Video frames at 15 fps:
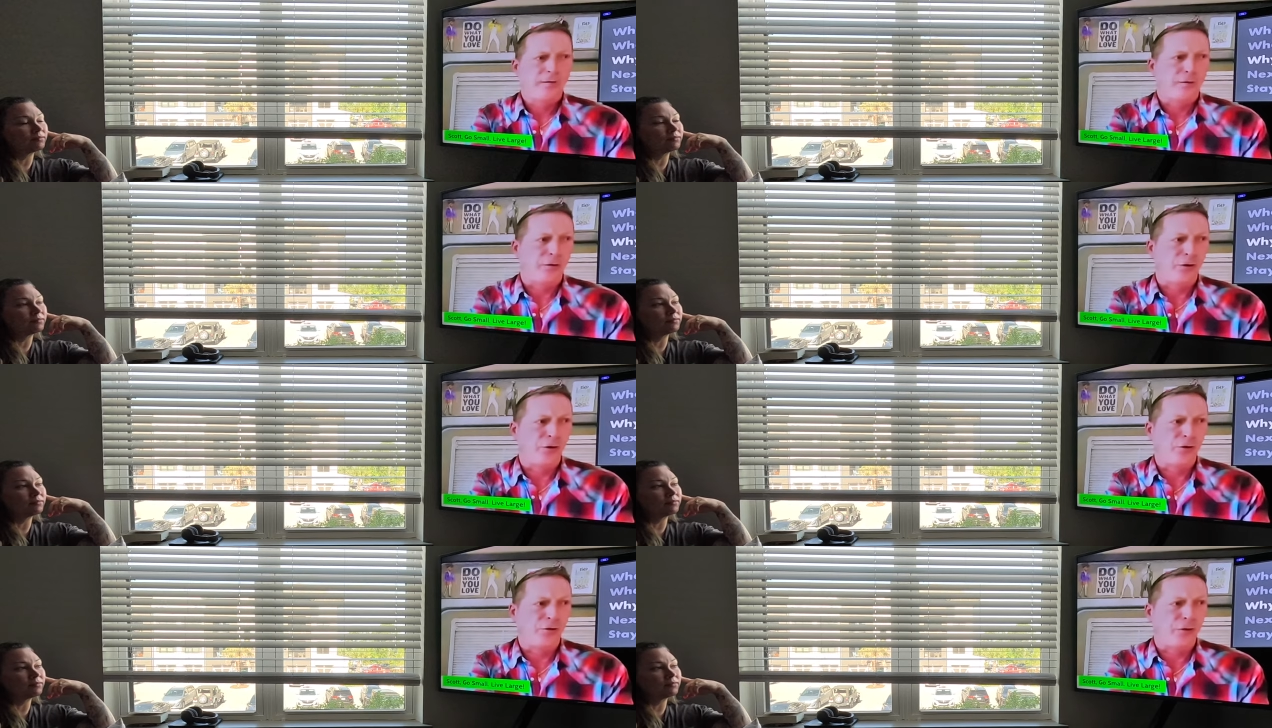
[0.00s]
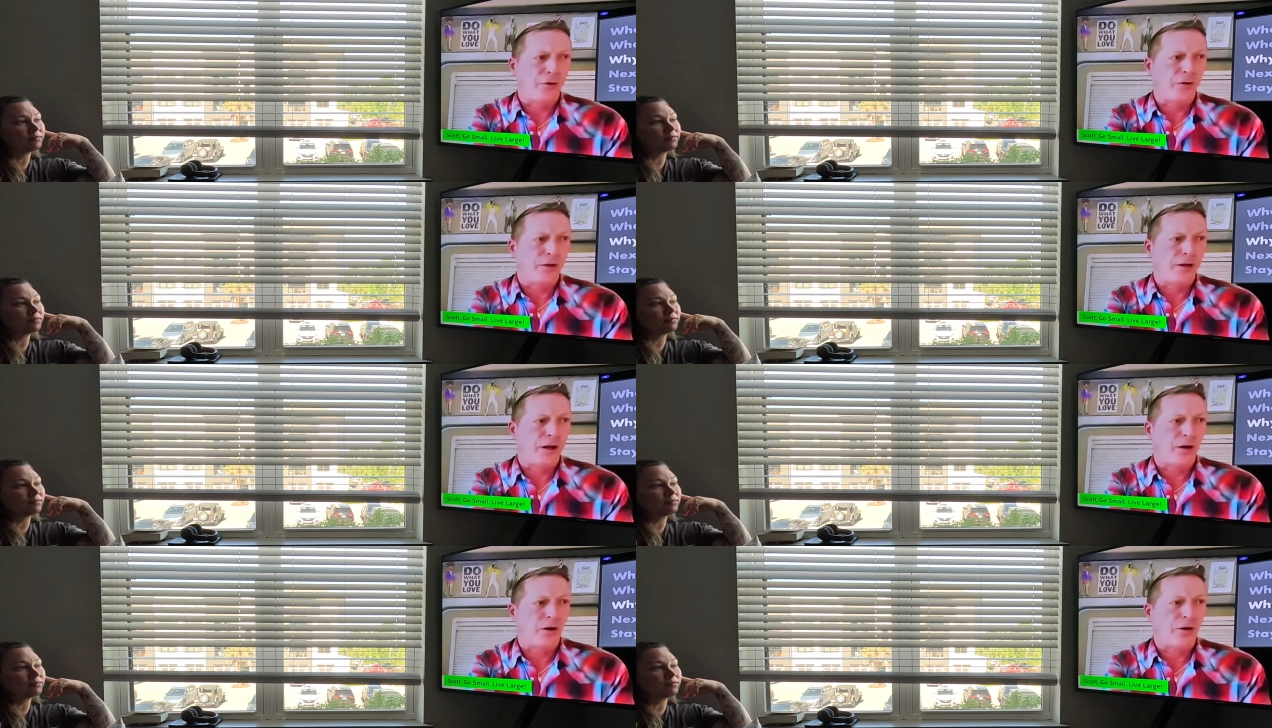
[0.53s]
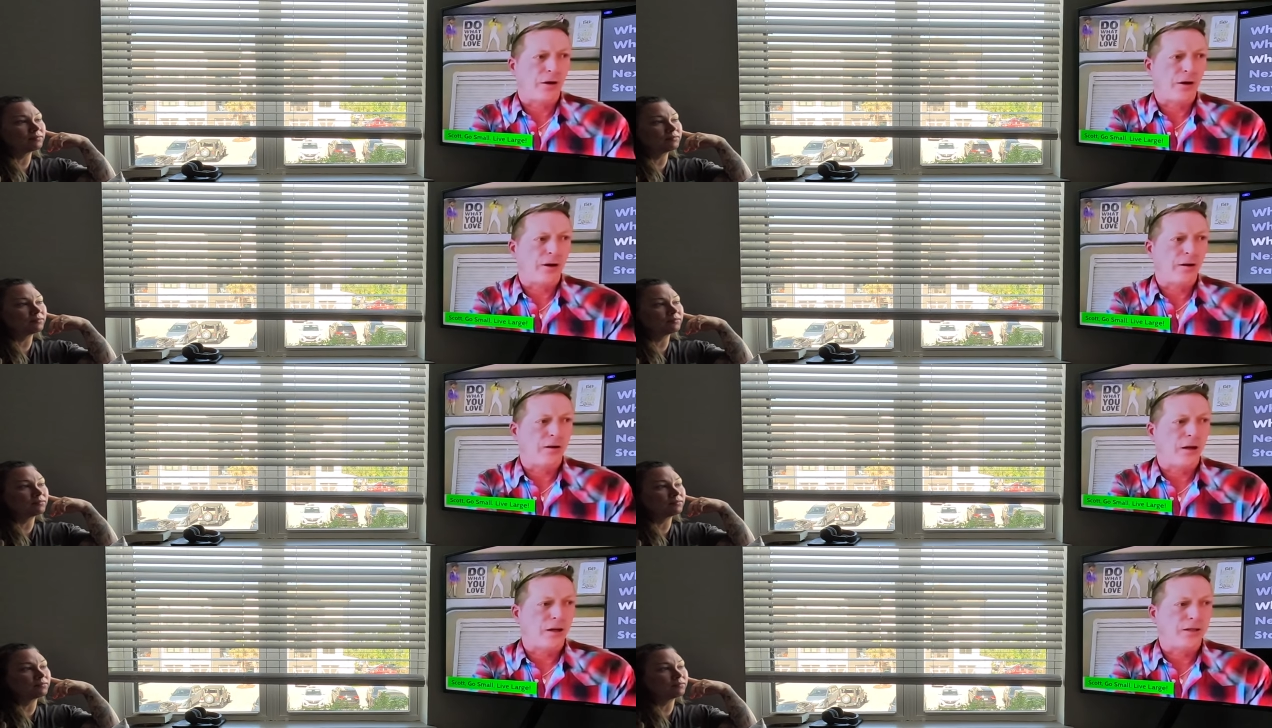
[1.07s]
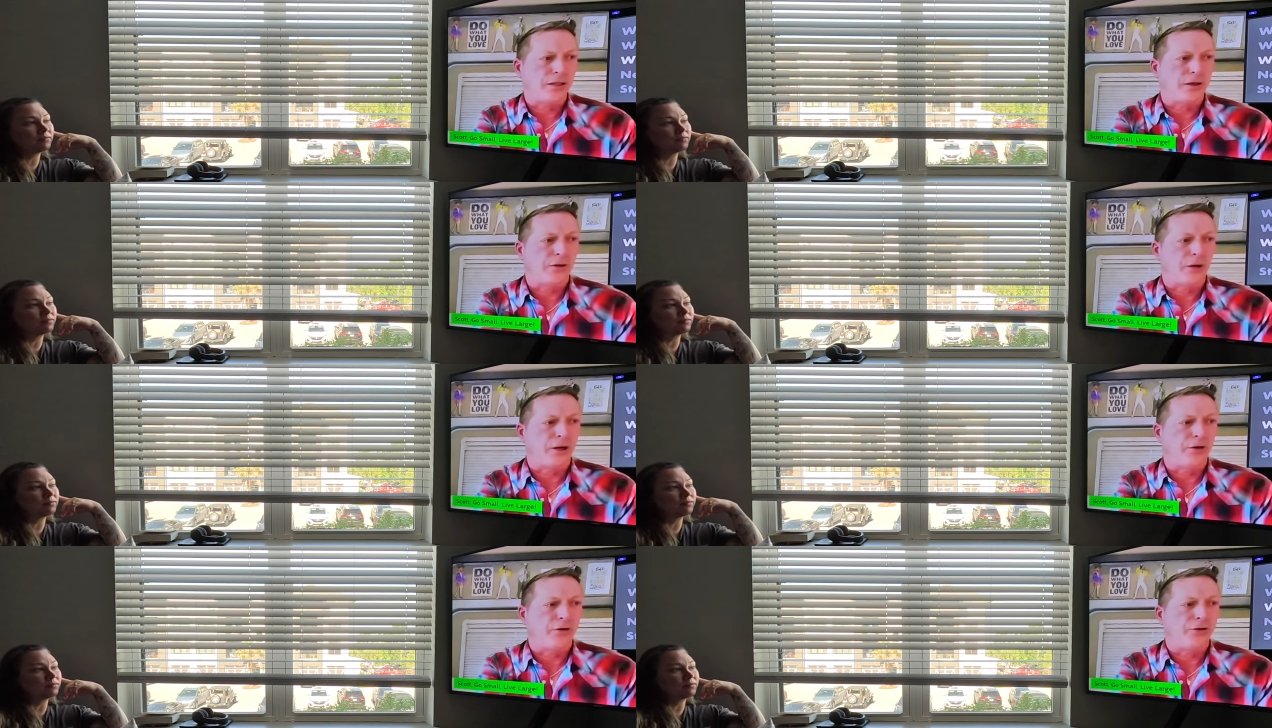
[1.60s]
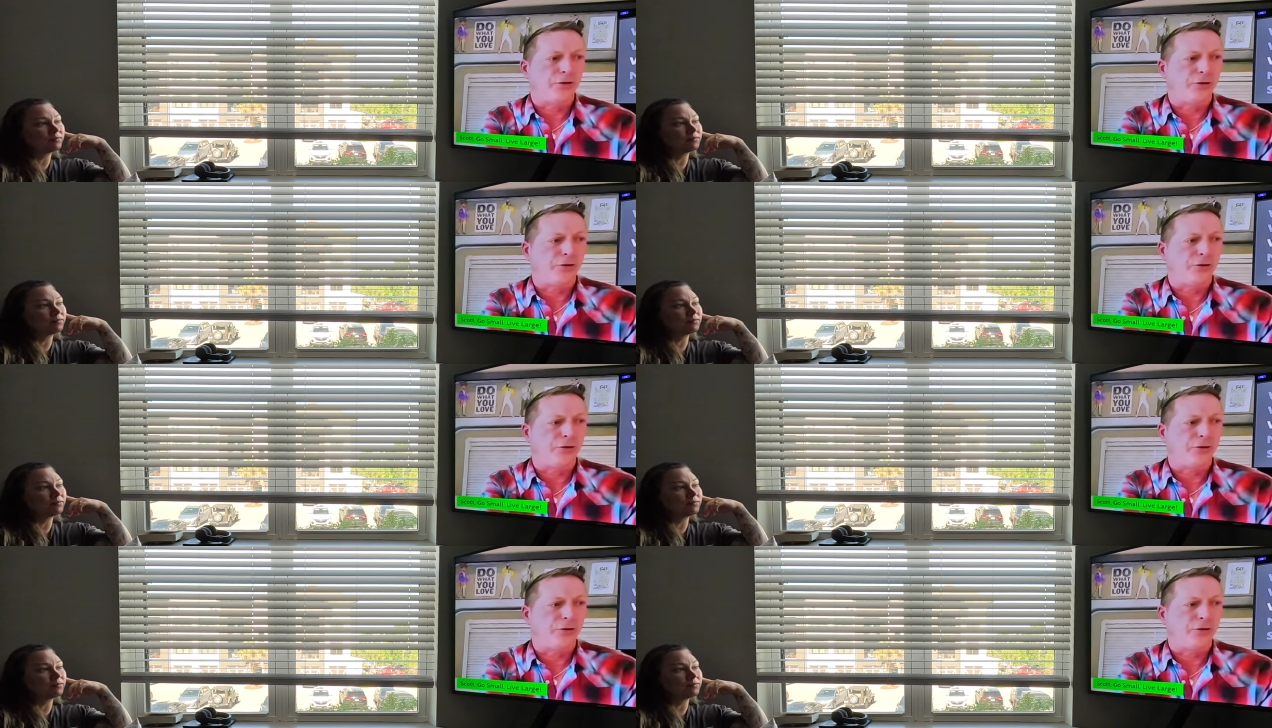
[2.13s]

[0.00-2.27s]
Speaker 1: For those of you that are content creators,